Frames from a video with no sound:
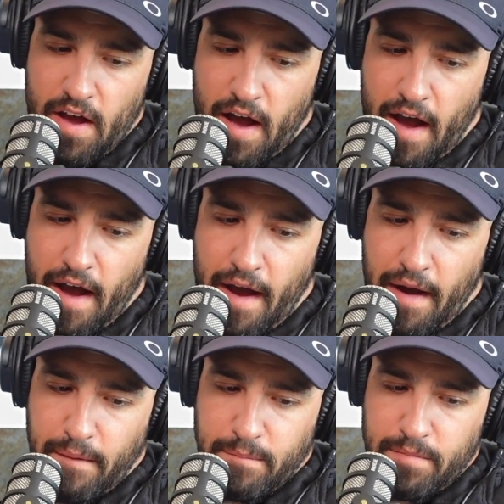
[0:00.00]
You
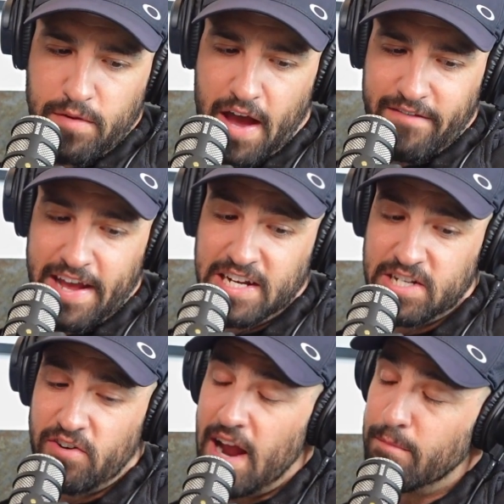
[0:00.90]
have
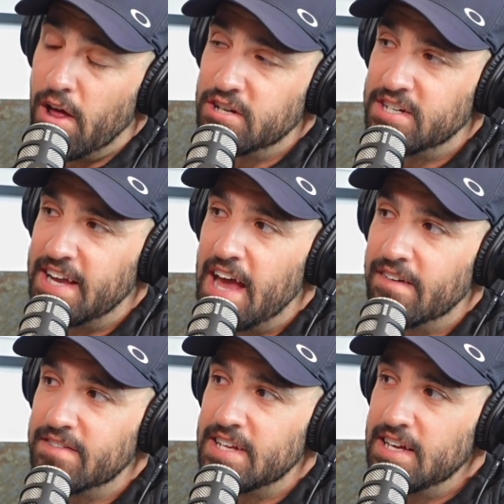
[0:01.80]
Instagram launching
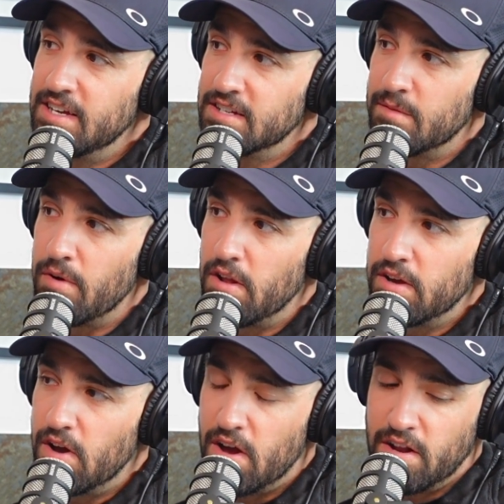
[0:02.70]
NFTs on
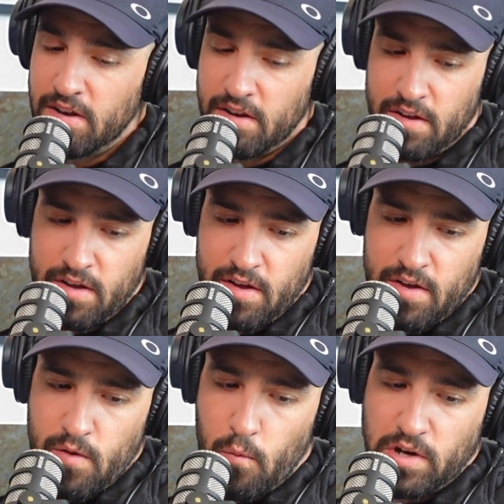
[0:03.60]
Polygon. That's a huge
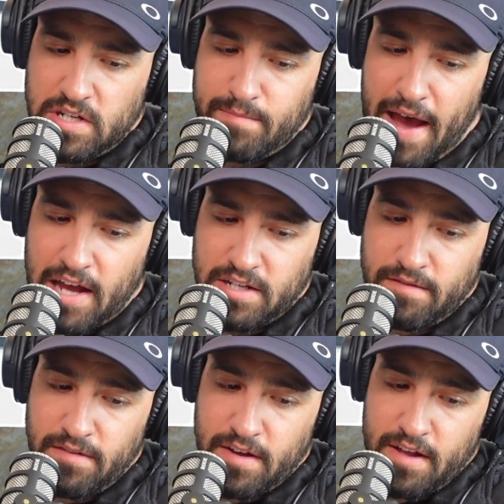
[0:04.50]
one. Which is massive.